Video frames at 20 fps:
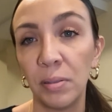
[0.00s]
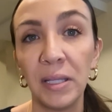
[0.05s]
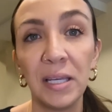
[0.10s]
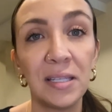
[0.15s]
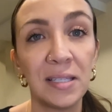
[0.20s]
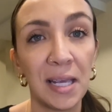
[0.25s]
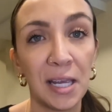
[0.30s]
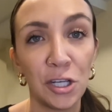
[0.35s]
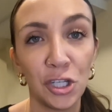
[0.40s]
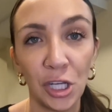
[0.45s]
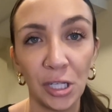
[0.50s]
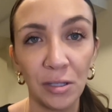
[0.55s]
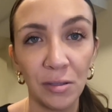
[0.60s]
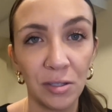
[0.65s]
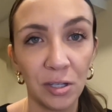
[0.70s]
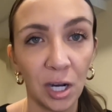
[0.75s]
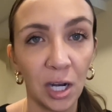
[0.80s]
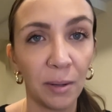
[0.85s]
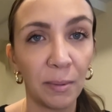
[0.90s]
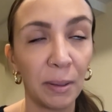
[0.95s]
station,
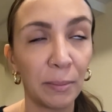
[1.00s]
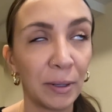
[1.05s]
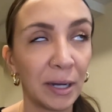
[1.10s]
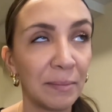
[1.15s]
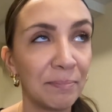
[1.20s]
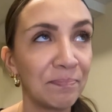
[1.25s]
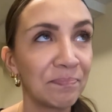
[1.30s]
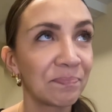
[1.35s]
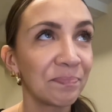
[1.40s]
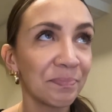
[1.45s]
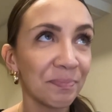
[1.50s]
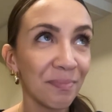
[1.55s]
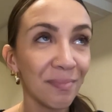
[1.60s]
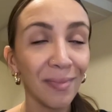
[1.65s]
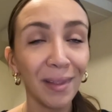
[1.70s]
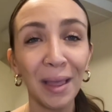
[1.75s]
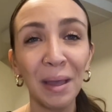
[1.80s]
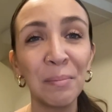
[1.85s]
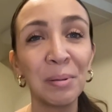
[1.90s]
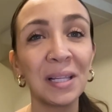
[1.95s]
sorry, my brain,
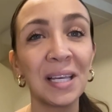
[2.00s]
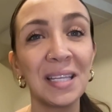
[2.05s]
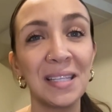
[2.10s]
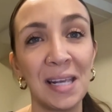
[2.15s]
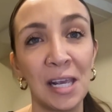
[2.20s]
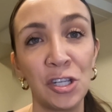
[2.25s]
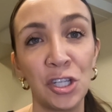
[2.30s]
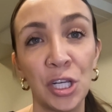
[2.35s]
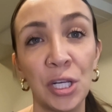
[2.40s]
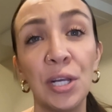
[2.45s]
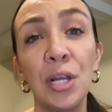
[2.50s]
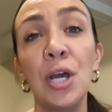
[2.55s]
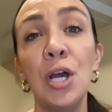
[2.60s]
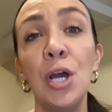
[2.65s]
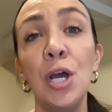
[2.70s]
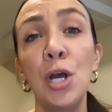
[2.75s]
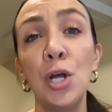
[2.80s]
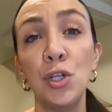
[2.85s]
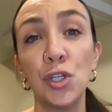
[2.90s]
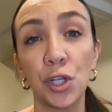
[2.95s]
a police station,
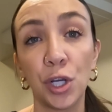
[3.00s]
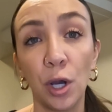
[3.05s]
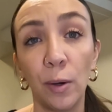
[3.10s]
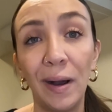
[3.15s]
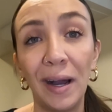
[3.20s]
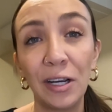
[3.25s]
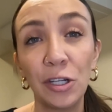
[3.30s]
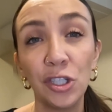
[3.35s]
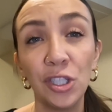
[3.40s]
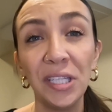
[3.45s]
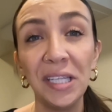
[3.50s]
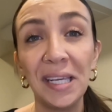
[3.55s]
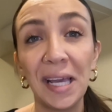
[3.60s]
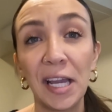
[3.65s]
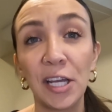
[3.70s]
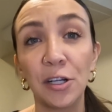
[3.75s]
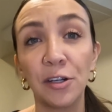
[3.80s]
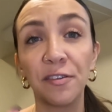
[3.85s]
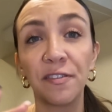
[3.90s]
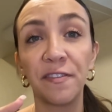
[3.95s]
to go actually
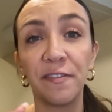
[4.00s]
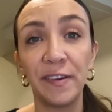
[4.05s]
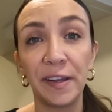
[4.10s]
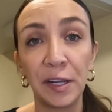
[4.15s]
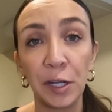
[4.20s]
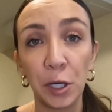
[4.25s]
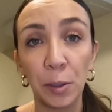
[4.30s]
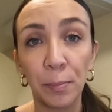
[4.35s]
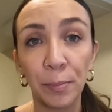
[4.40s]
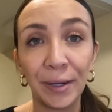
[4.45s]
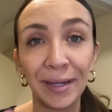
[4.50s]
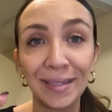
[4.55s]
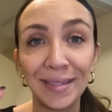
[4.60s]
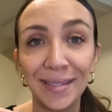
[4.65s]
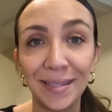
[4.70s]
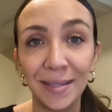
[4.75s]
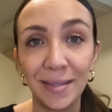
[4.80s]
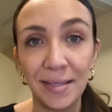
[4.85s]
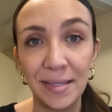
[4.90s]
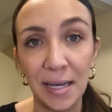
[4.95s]
get your
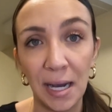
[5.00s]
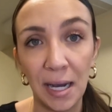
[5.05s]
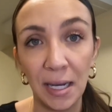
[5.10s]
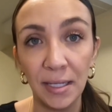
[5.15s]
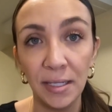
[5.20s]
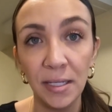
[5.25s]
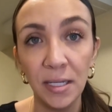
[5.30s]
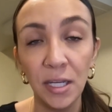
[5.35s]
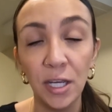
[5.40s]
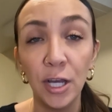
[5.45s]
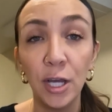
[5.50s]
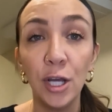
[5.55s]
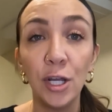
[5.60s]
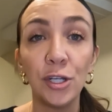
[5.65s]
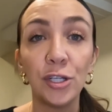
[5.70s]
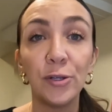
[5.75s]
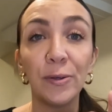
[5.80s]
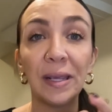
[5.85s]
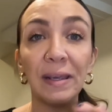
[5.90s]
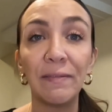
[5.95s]
fingerprints done
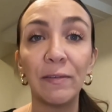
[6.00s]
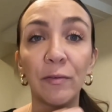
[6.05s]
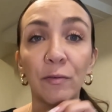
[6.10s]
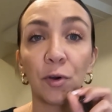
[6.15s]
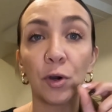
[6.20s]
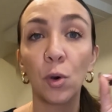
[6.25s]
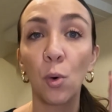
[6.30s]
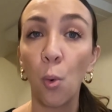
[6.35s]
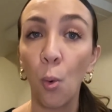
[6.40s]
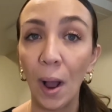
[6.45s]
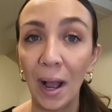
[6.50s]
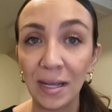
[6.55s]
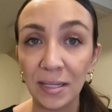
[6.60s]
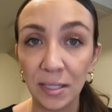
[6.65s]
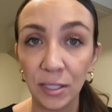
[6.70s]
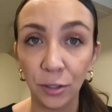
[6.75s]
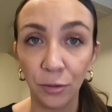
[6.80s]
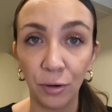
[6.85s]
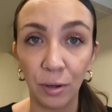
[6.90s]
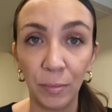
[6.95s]
to even
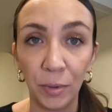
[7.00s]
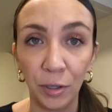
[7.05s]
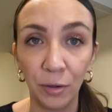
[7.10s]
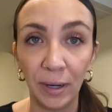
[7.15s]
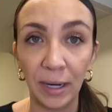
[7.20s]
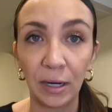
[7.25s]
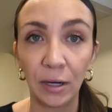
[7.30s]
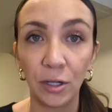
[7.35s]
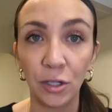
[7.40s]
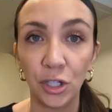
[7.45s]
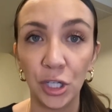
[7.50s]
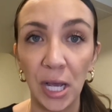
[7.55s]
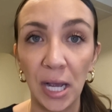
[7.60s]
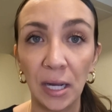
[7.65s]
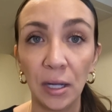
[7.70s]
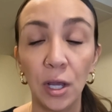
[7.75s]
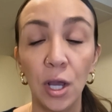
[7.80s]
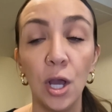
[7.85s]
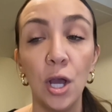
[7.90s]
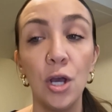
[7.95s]
request the criminal record check.